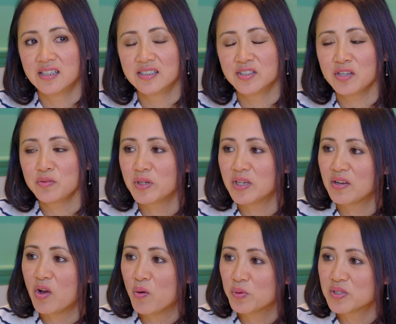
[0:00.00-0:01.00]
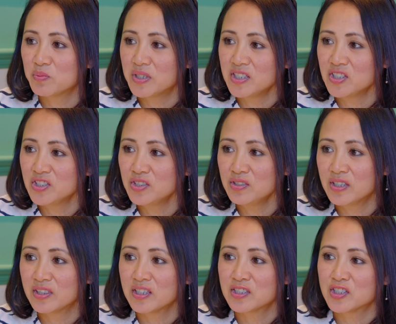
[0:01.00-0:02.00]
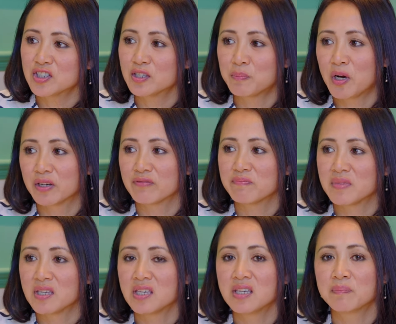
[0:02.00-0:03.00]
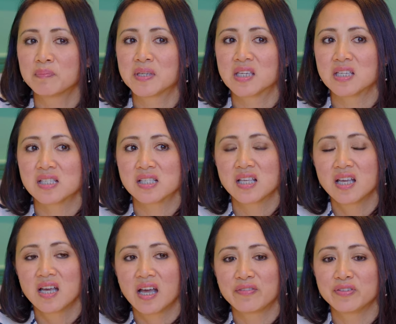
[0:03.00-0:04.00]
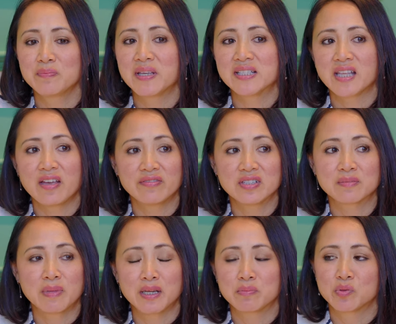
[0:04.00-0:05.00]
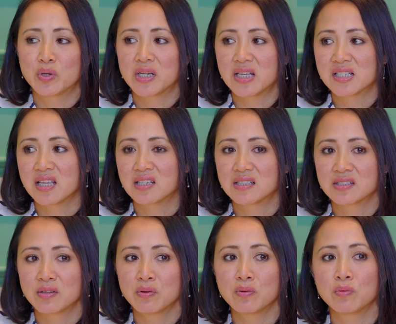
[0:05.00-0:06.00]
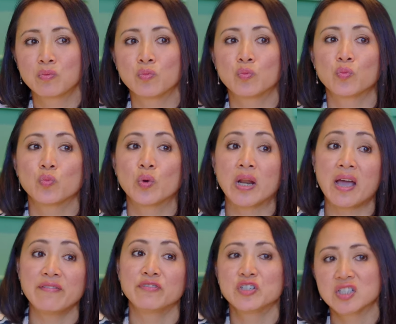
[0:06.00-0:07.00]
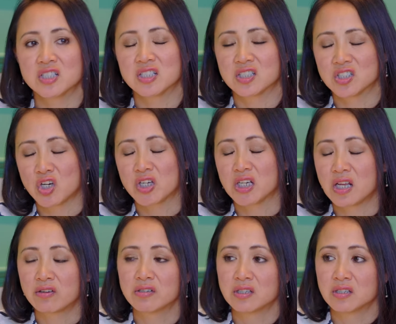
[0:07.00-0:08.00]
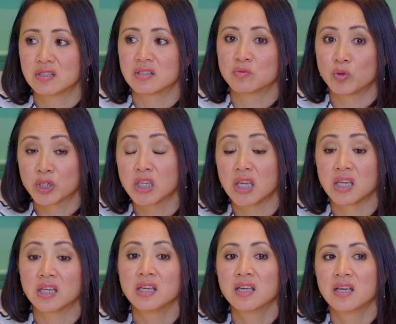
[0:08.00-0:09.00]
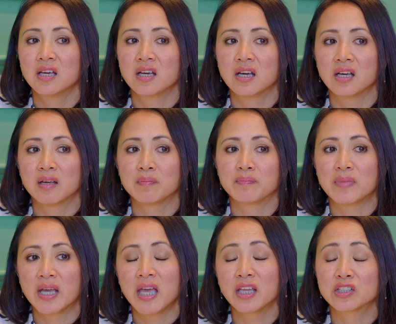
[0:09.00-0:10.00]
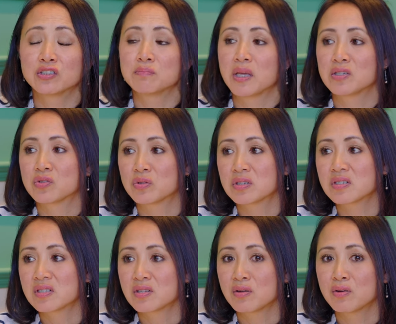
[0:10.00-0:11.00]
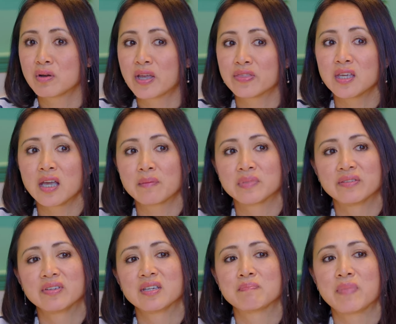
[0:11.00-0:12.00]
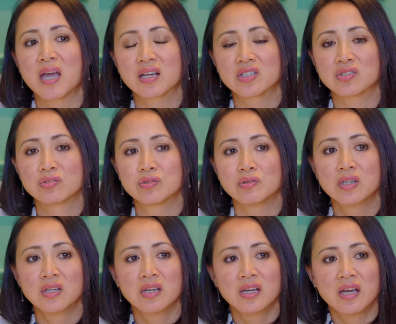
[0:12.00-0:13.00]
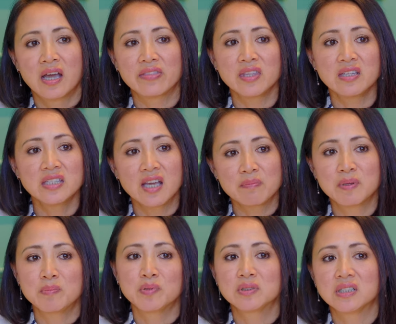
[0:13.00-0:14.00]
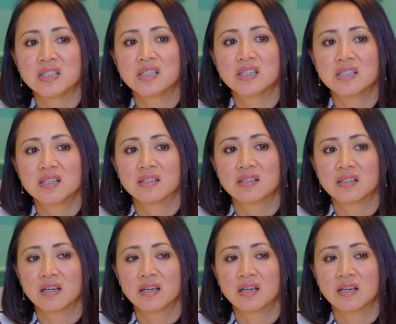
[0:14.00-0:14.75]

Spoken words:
It's not what I always wanted to do. I think it's just a part of me, because I feel my staff is my number one asset. So when I first started out in working, I had good mentors. So I think I'm giving it back to, I think young people need